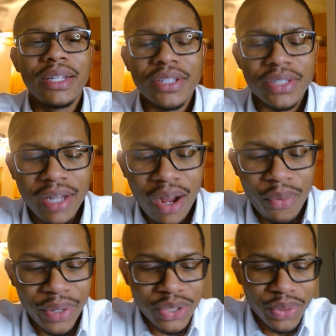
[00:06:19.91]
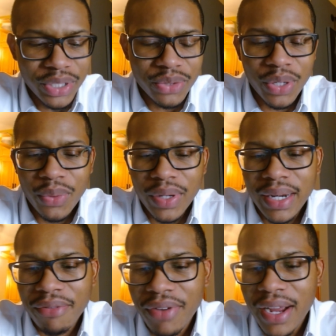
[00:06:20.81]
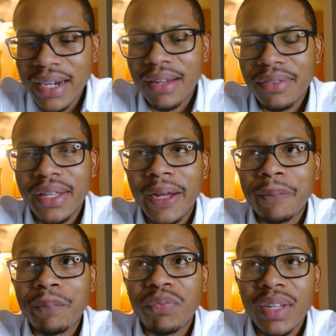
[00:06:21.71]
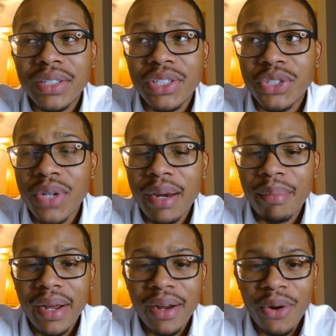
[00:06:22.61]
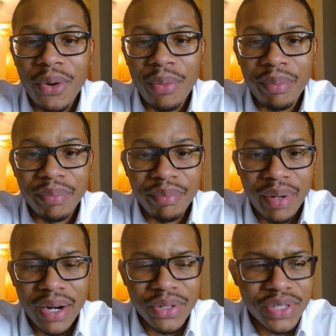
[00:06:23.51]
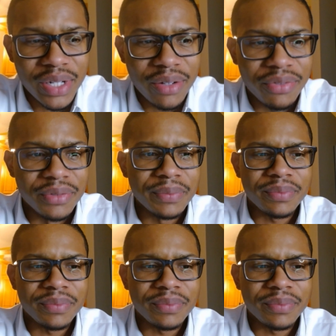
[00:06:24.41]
So now we're in 2021. I find out that she's trying to buy a home by herself.